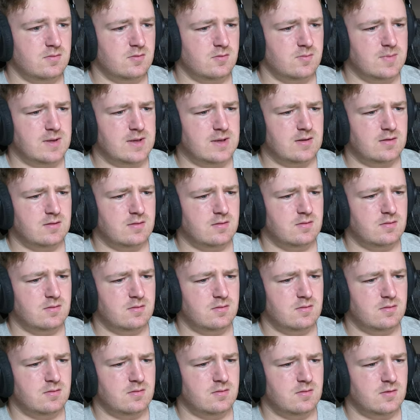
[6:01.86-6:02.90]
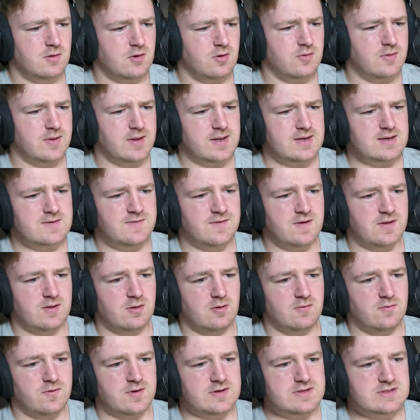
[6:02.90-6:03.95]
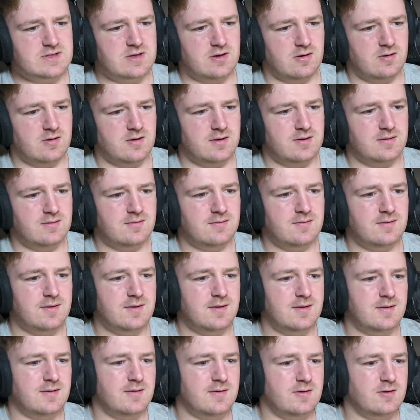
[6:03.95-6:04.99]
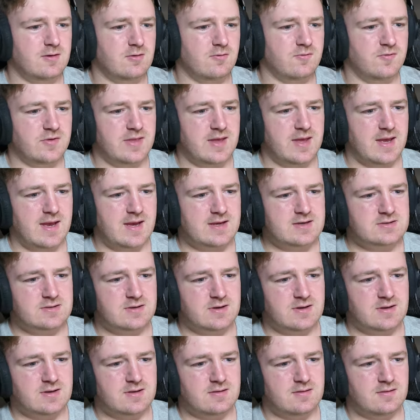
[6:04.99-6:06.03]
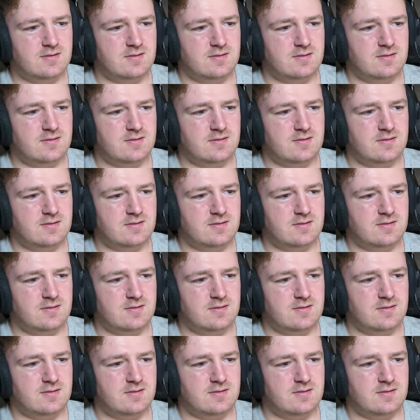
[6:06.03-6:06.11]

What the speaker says: Oh man. Well, the guy fell over, he's gone. Going for the hat trick.